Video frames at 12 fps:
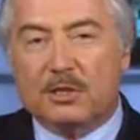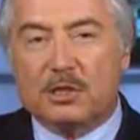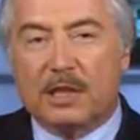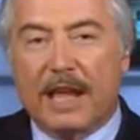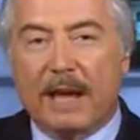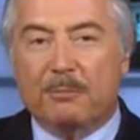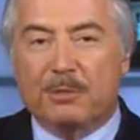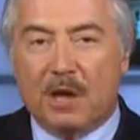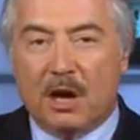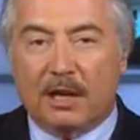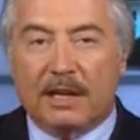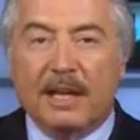a slam
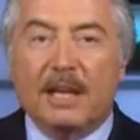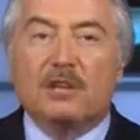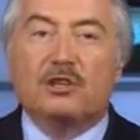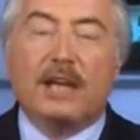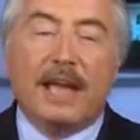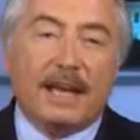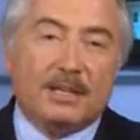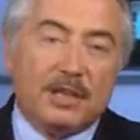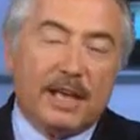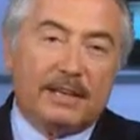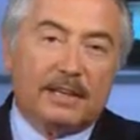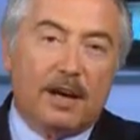dunk. She has
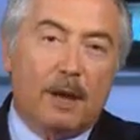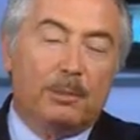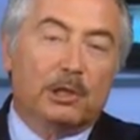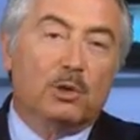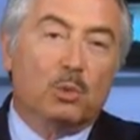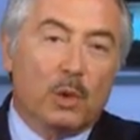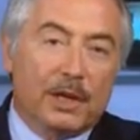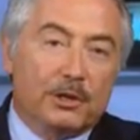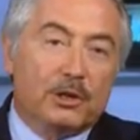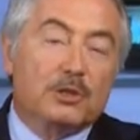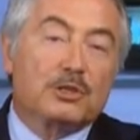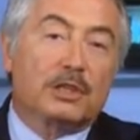had a couple of
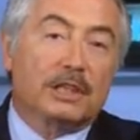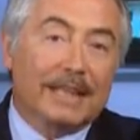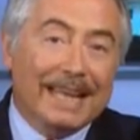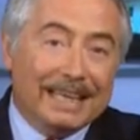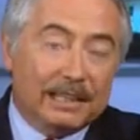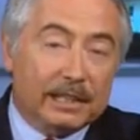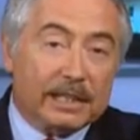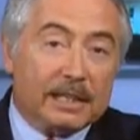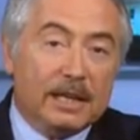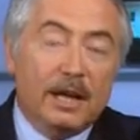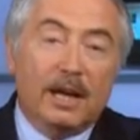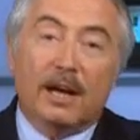winners
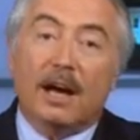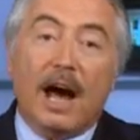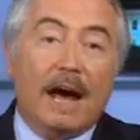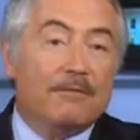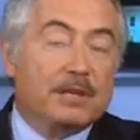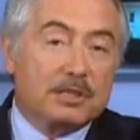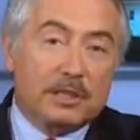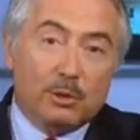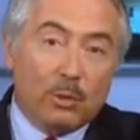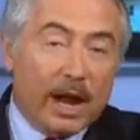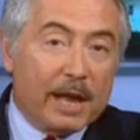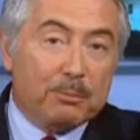lately. Obviously,
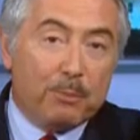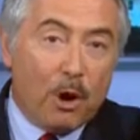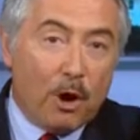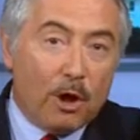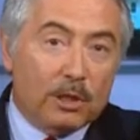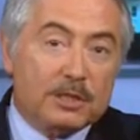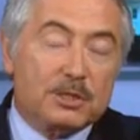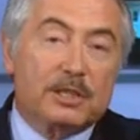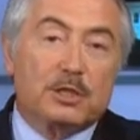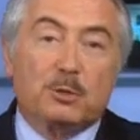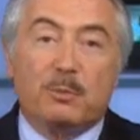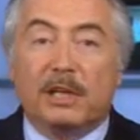Rand Paul is
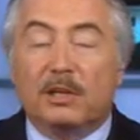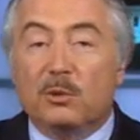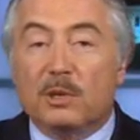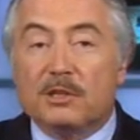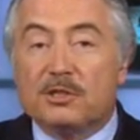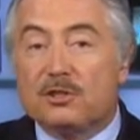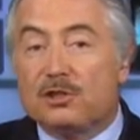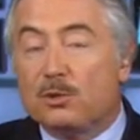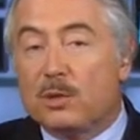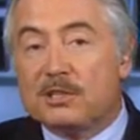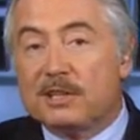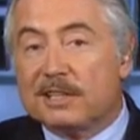conspicuous, and she
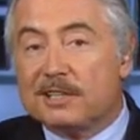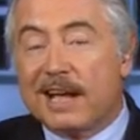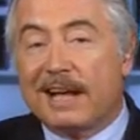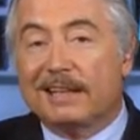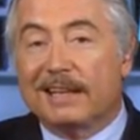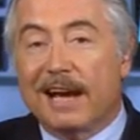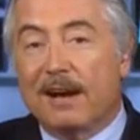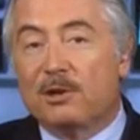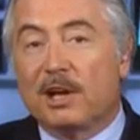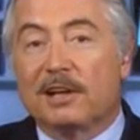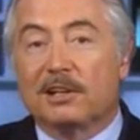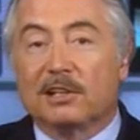wasn't exactly
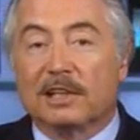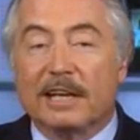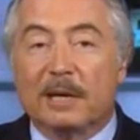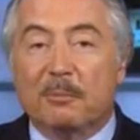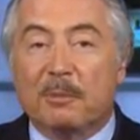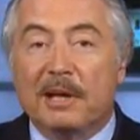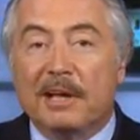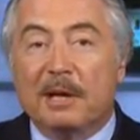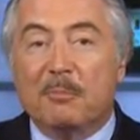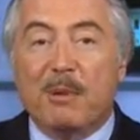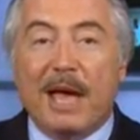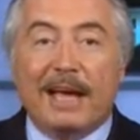out on a limb
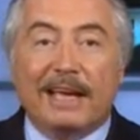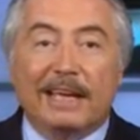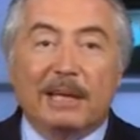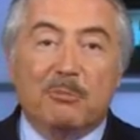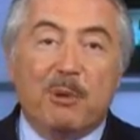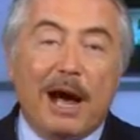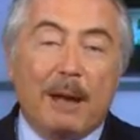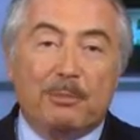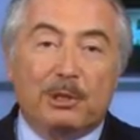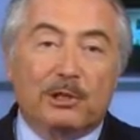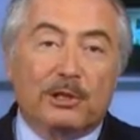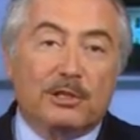backing
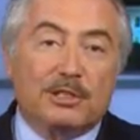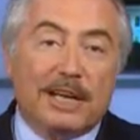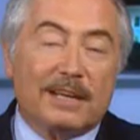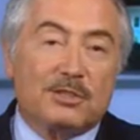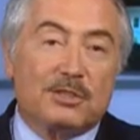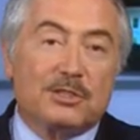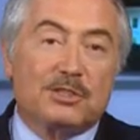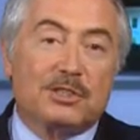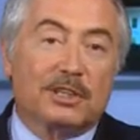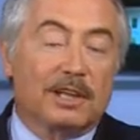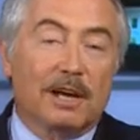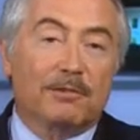popular Texas
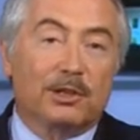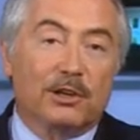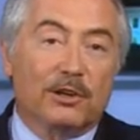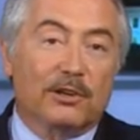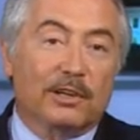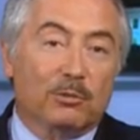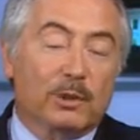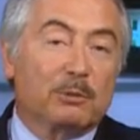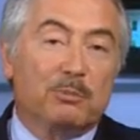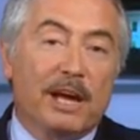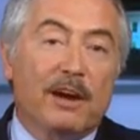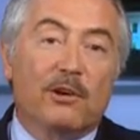Governor
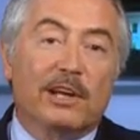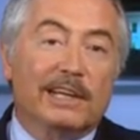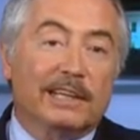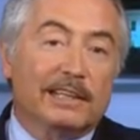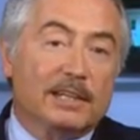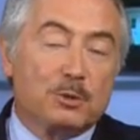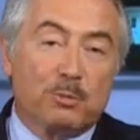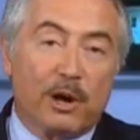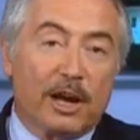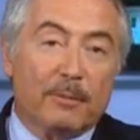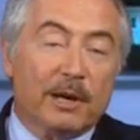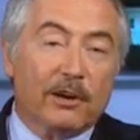Rick Perry in his
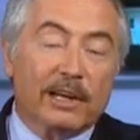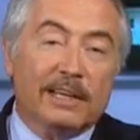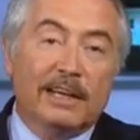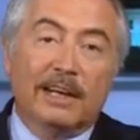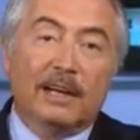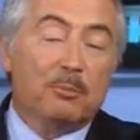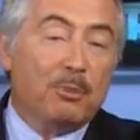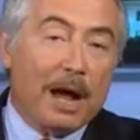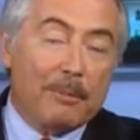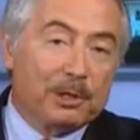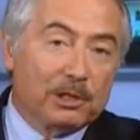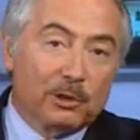primary, a
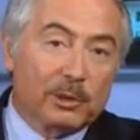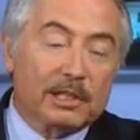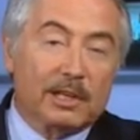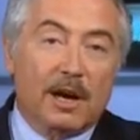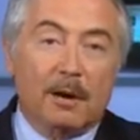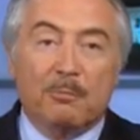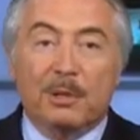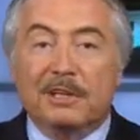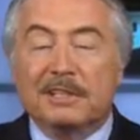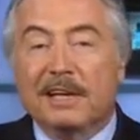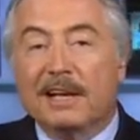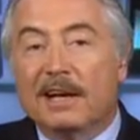popular
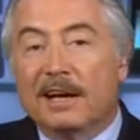incumbent.